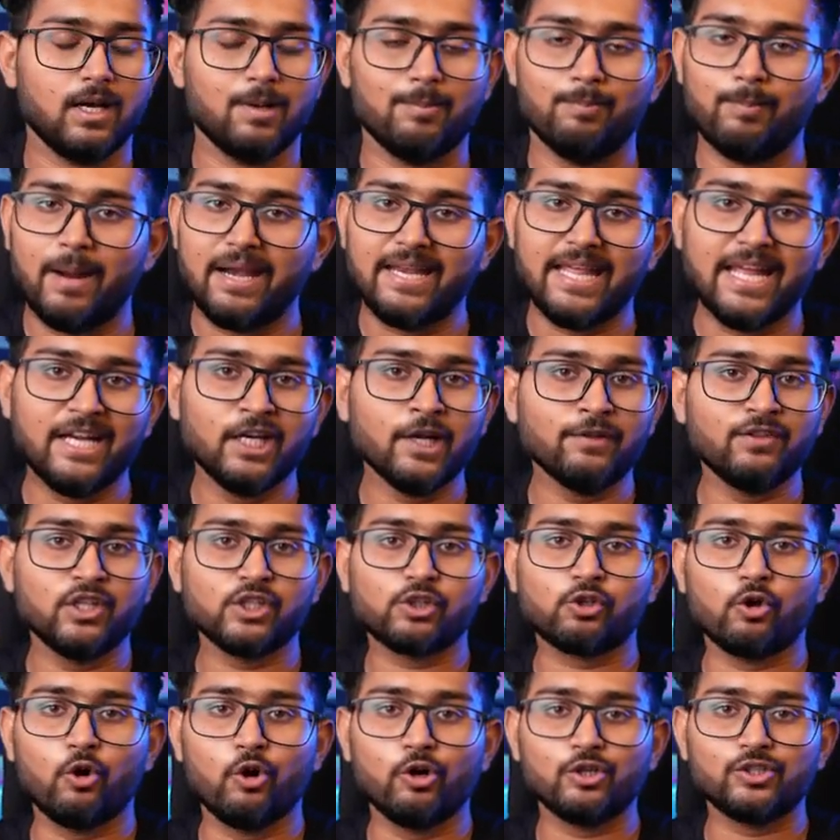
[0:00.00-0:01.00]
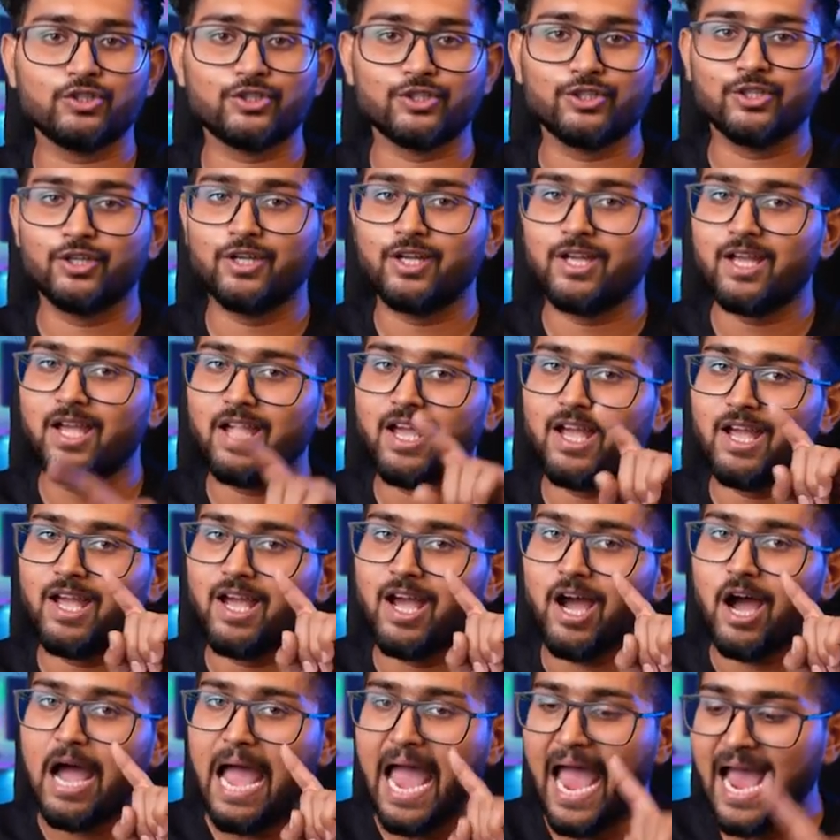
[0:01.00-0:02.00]
By the end of this course,
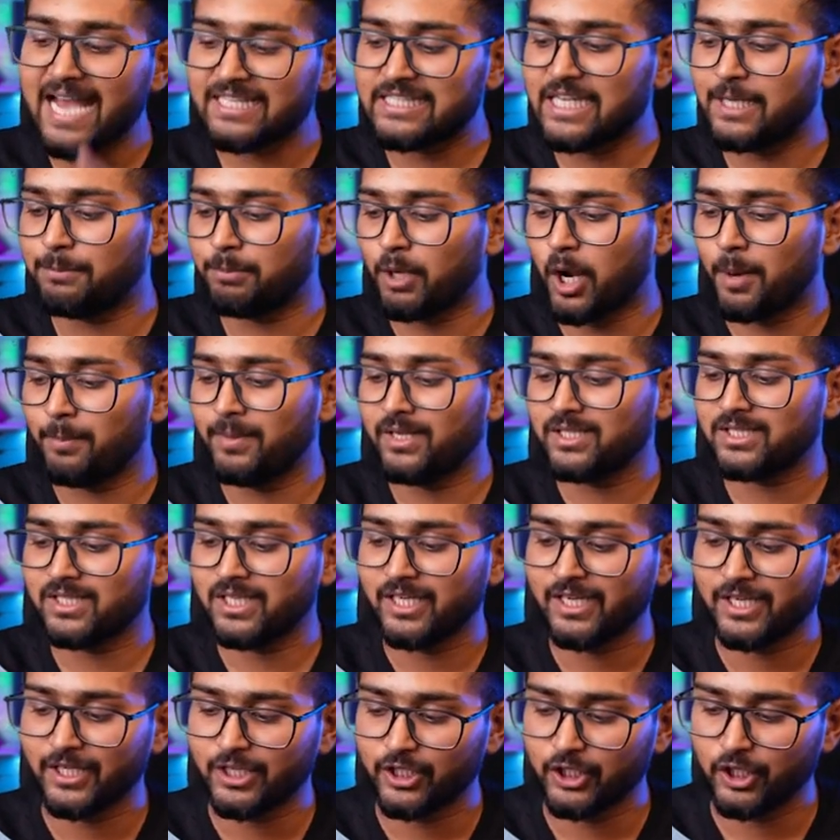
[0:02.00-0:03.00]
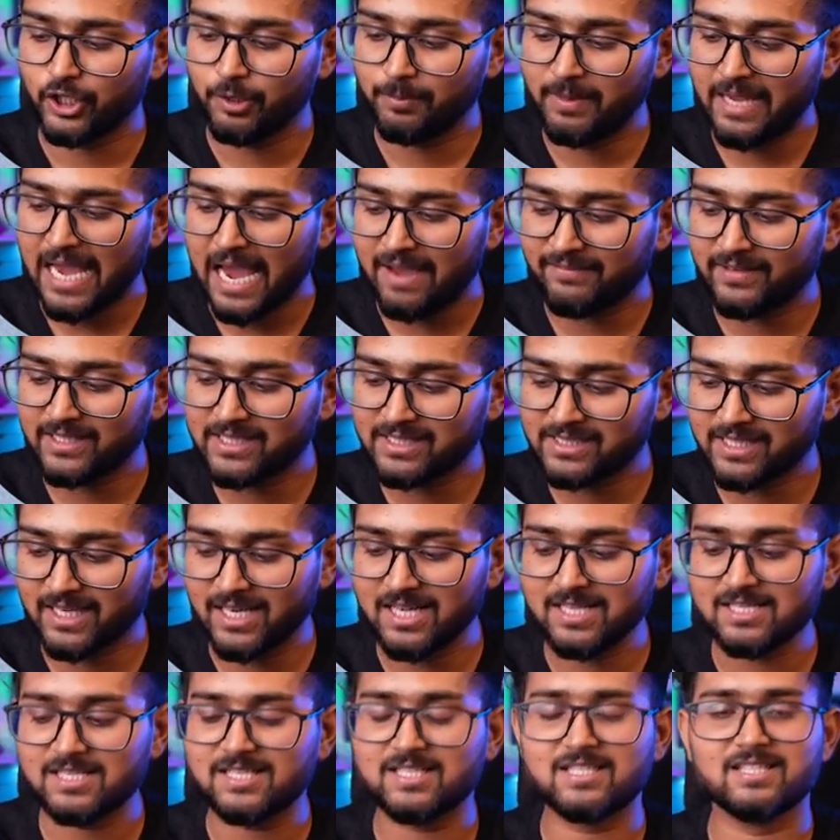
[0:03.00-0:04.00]
as I promised, you'll be having
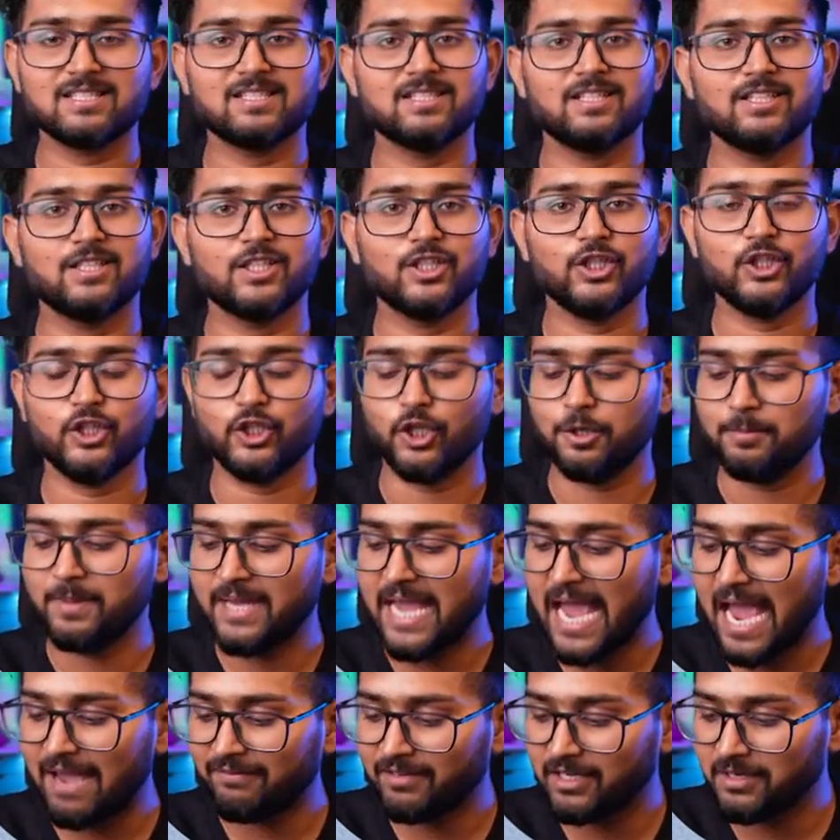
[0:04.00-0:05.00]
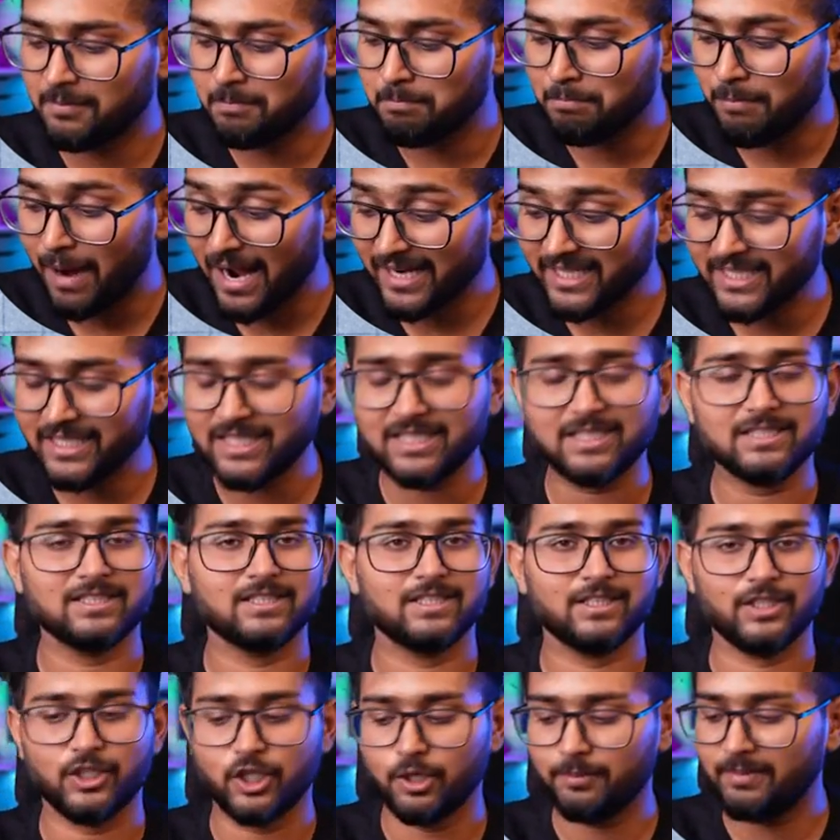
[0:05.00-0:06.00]
skills, you'll be having
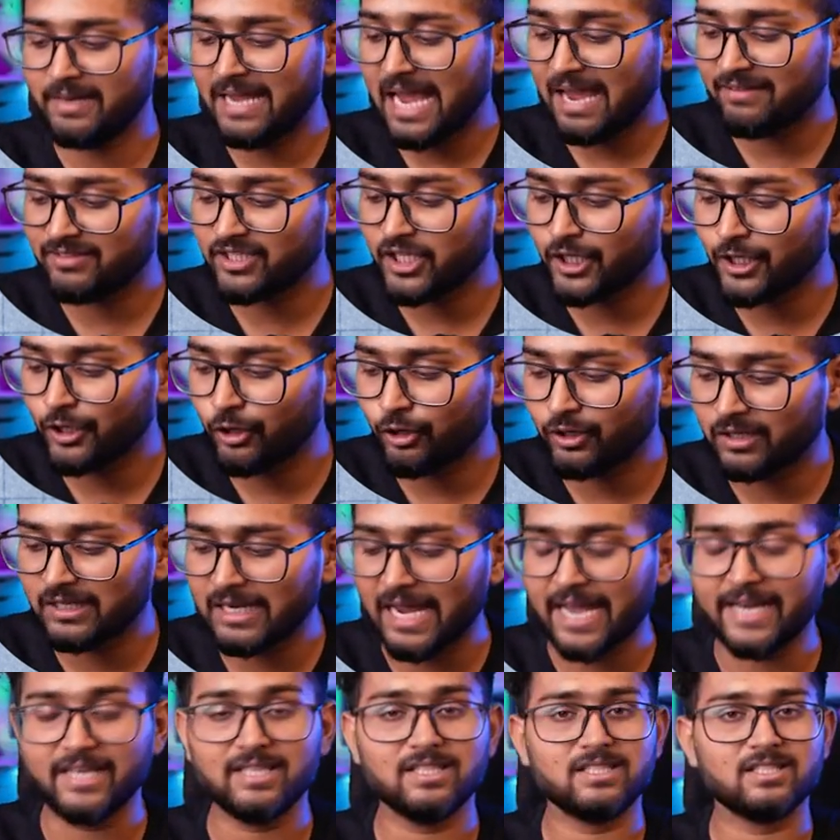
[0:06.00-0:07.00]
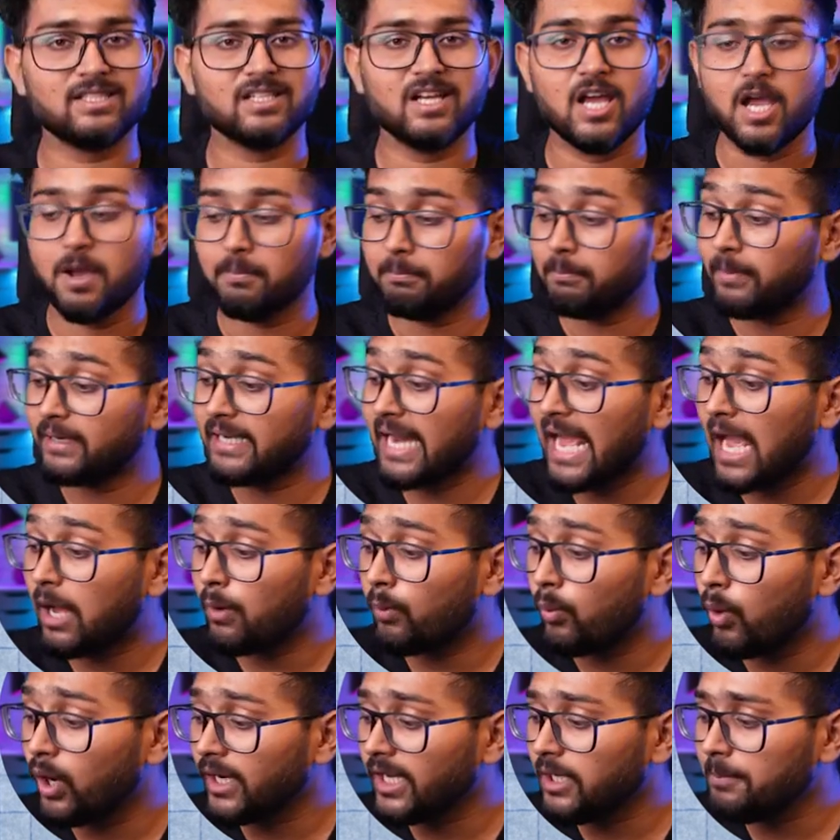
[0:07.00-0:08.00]
money, you'll be having your own clients. But
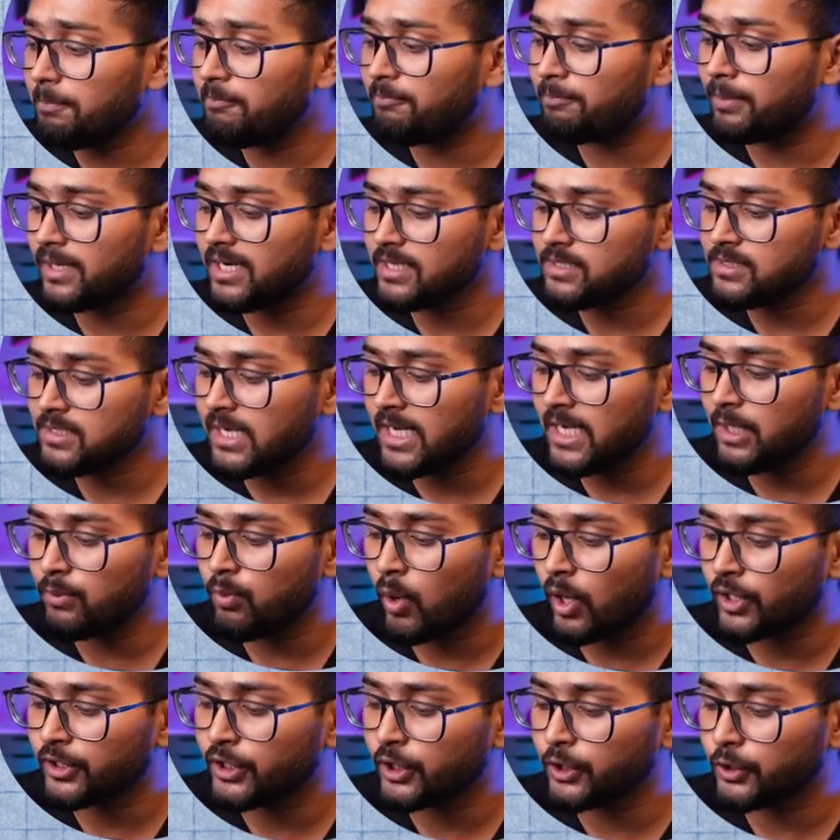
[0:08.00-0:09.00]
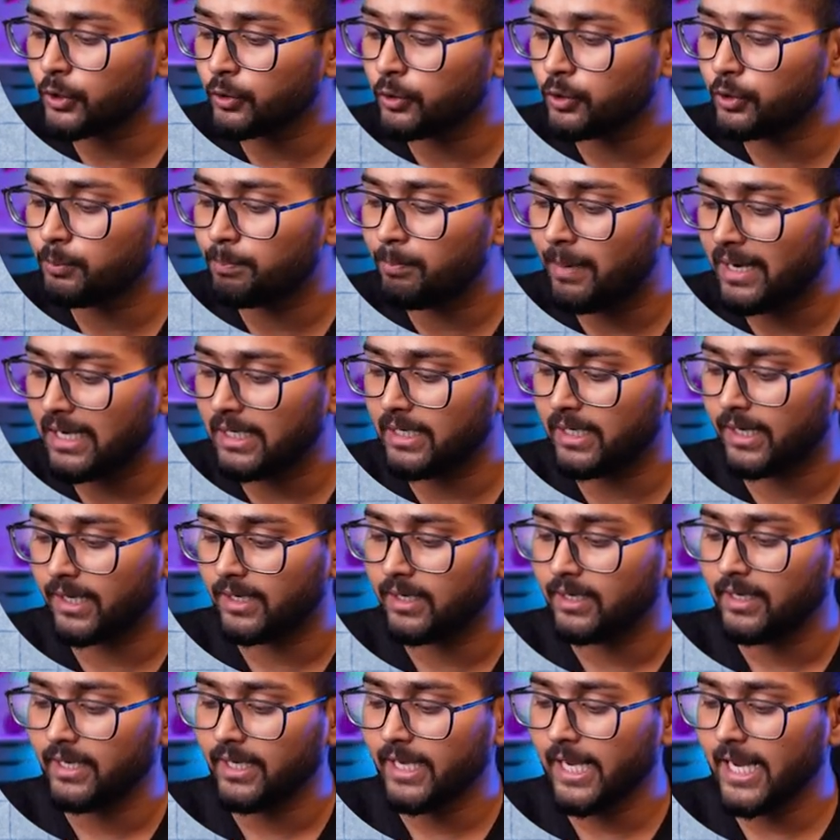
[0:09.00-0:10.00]
what I personally want you to build
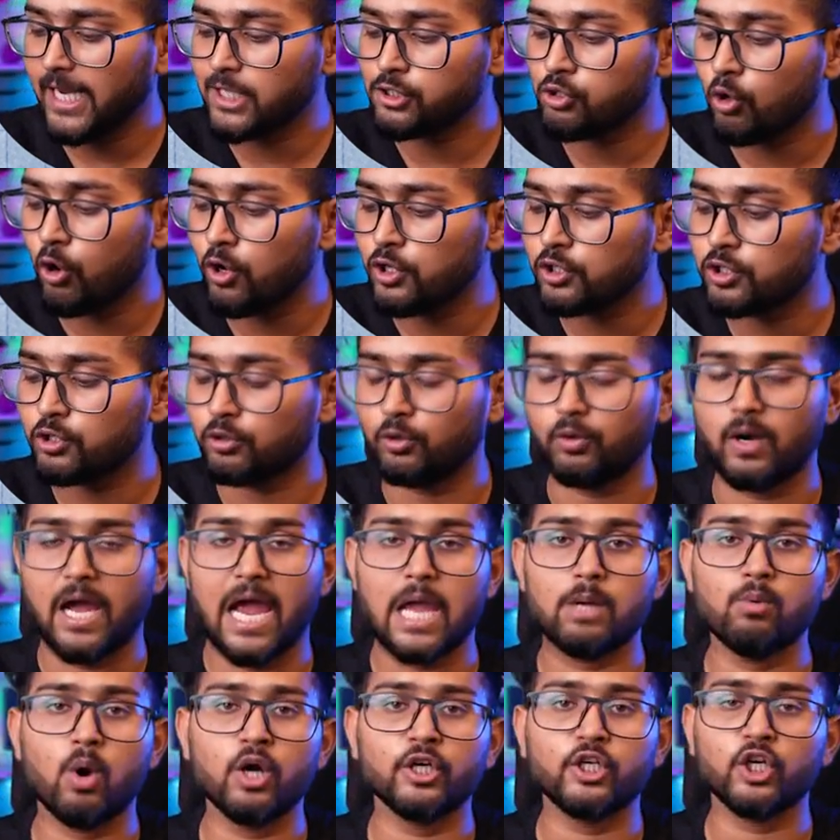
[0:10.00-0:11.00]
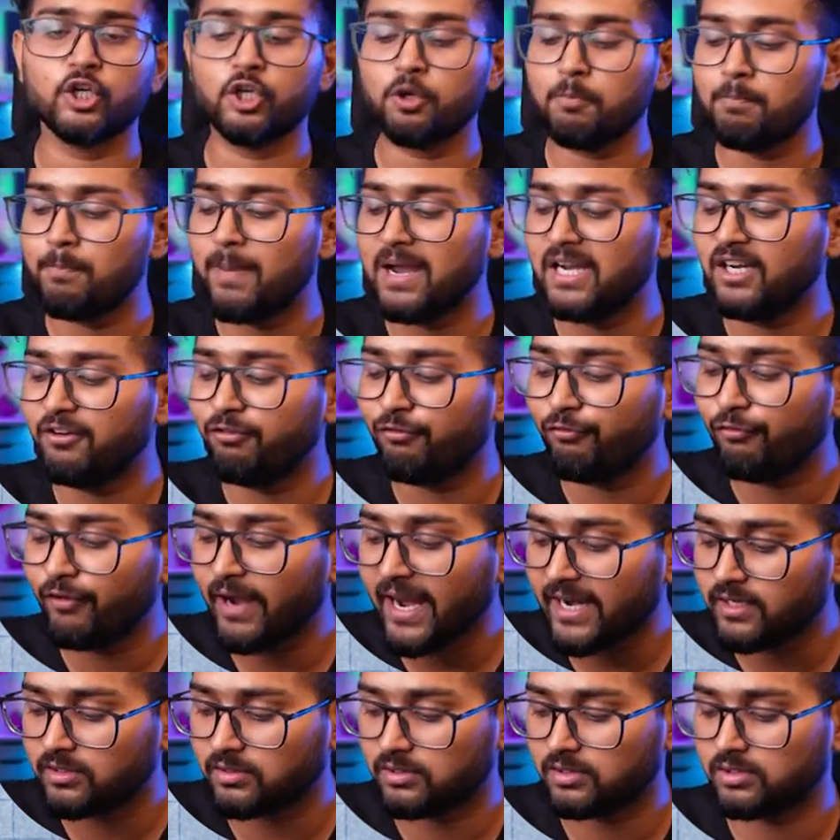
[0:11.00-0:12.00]
is also, I want you to build
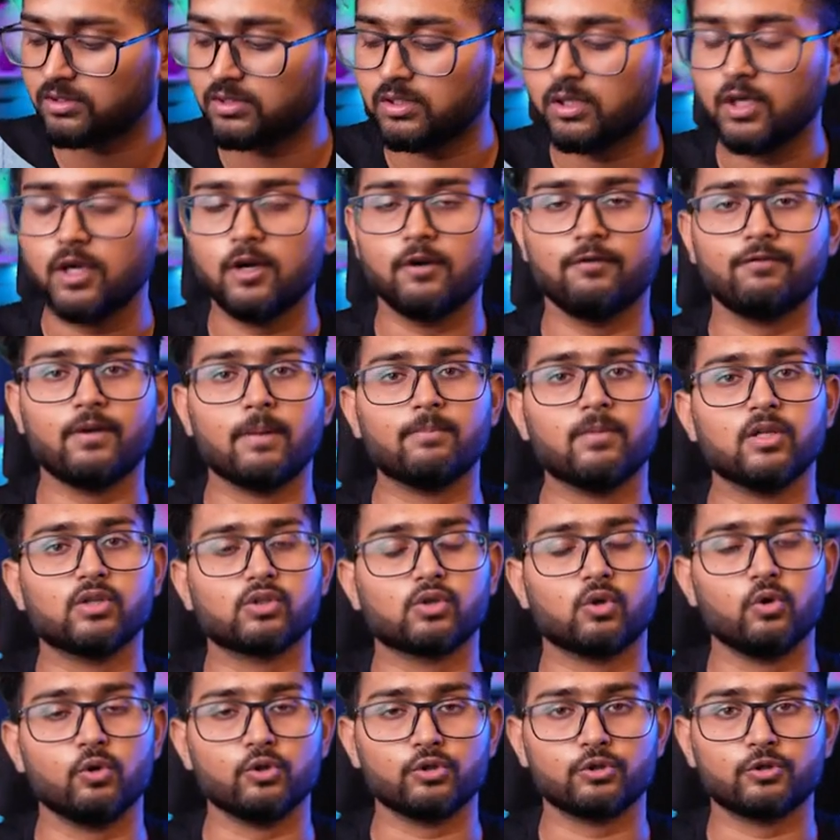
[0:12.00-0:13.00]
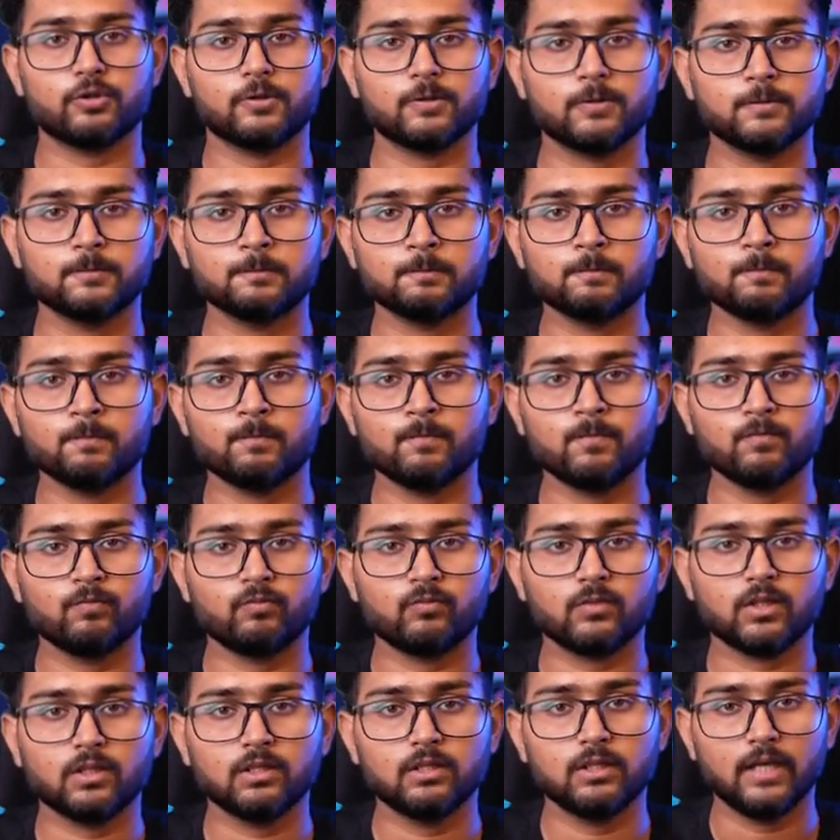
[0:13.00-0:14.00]
friends from this course,
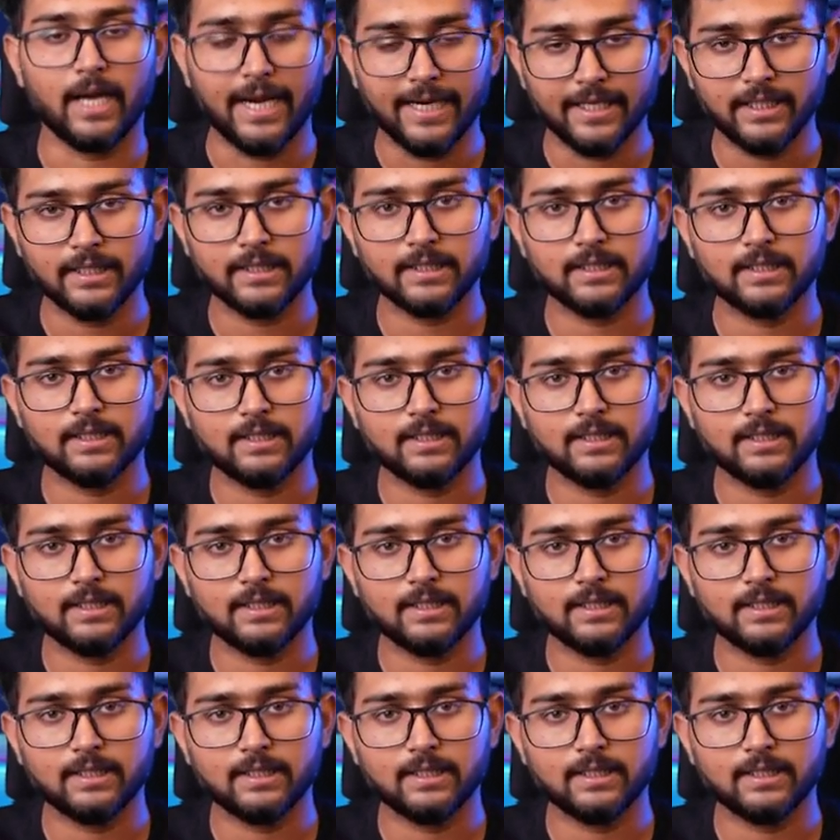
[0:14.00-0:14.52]
right?